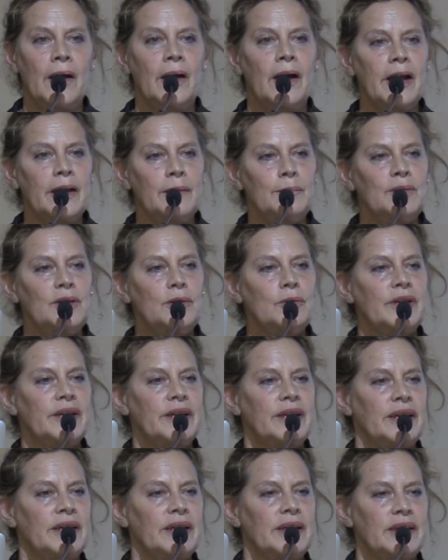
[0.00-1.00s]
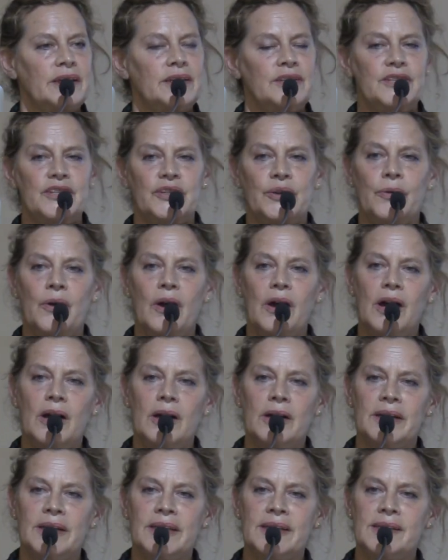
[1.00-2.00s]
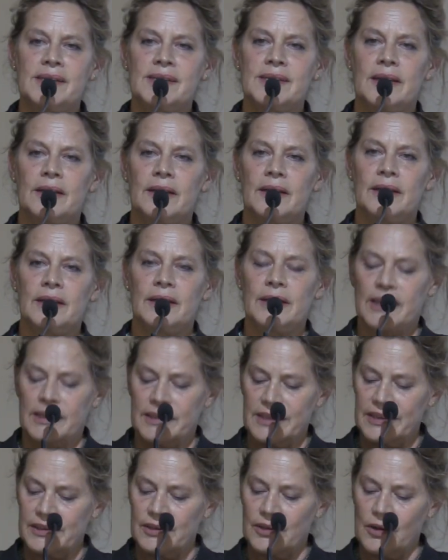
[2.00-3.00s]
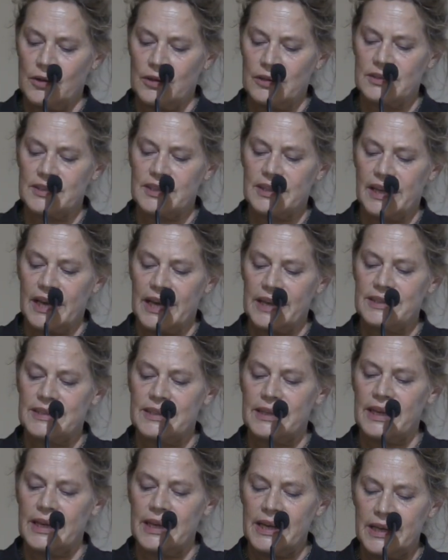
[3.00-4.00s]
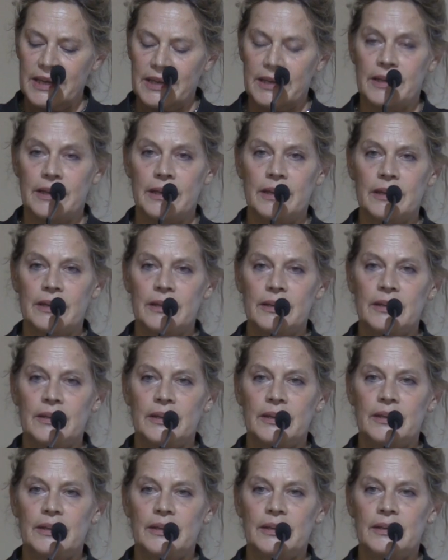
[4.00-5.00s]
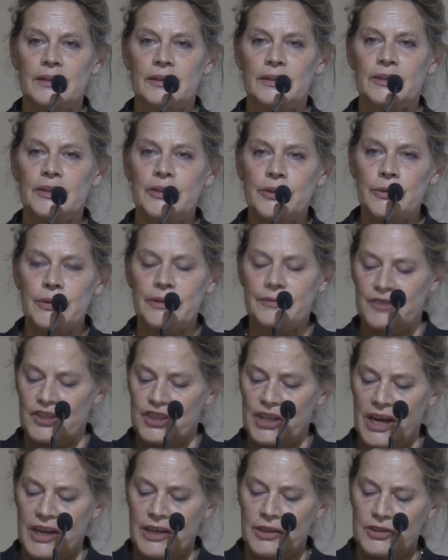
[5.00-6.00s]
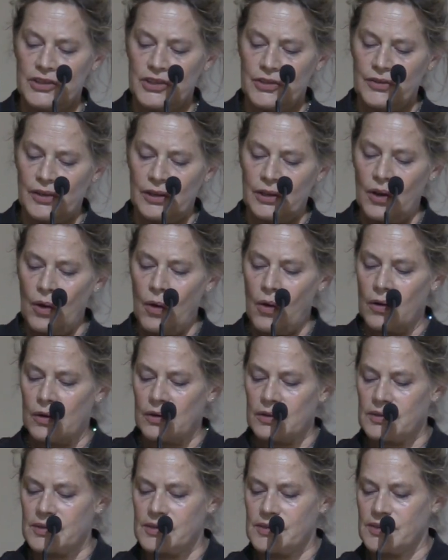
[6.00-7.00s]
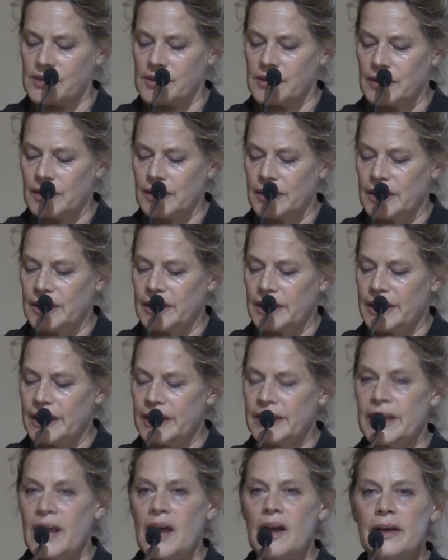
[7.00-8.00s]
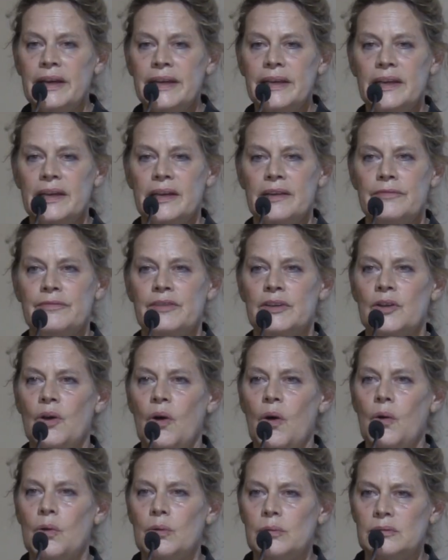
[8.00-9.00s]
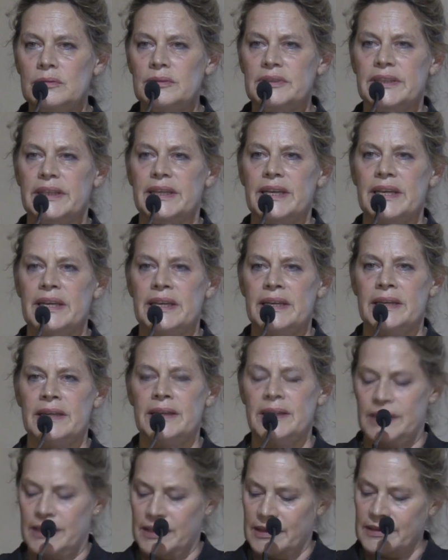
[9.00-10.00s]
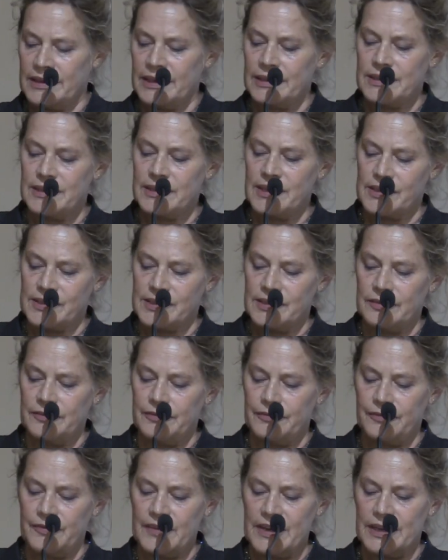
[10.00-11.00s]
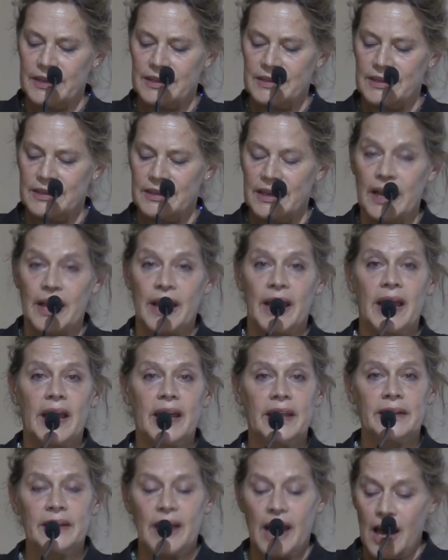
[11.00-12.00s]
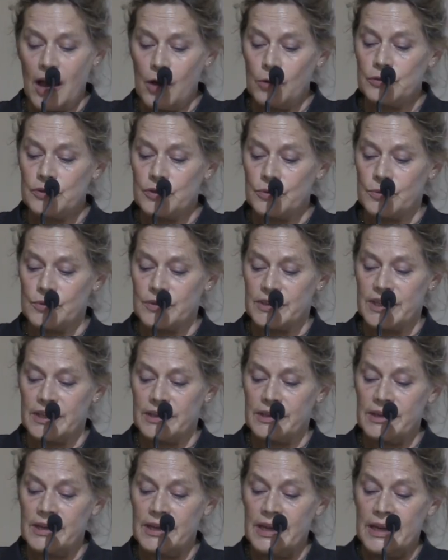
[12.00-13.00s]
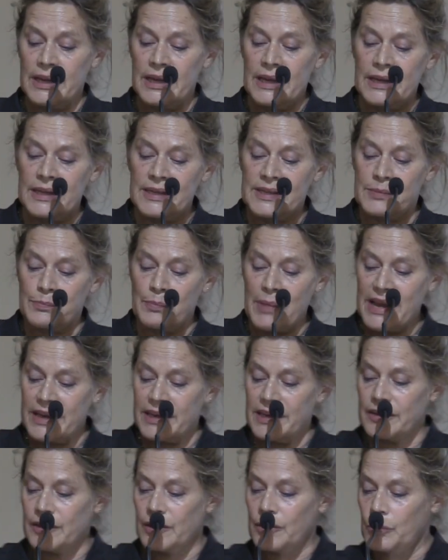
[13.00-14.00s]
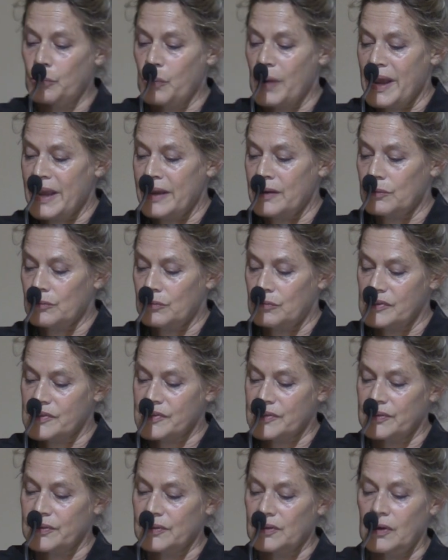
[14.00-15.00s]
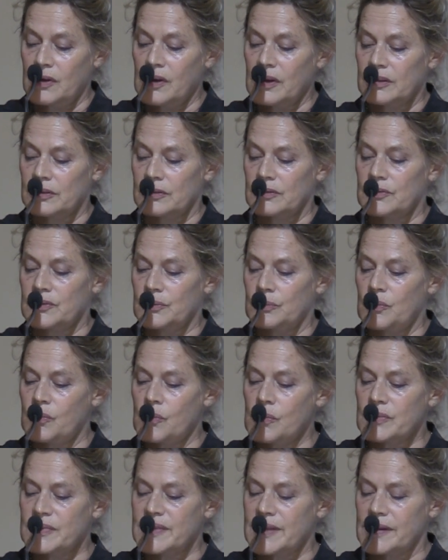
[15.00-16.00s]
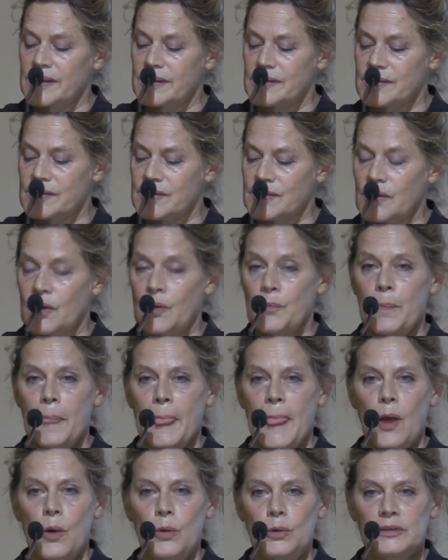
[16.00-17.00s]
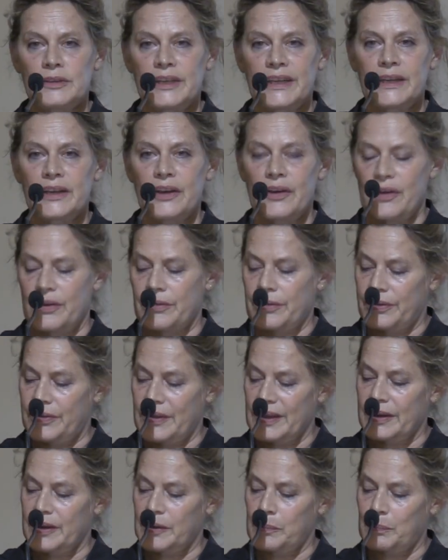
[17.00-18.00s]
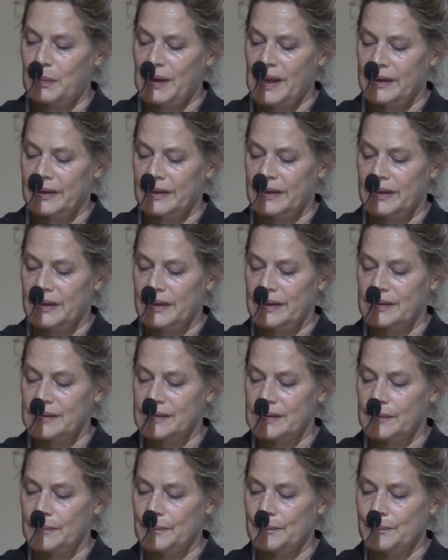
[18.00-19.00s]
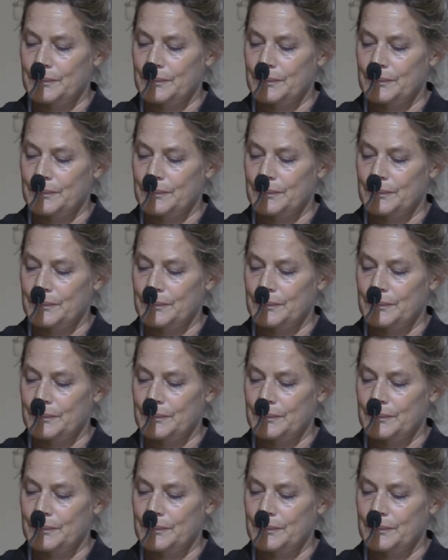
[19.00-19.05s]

I am looking into your eyes, and I can't get in. You have changed the locks, and I have an old key that doesn't fit, and our daughter is making her way across the garden towards us, holding her thick blanket.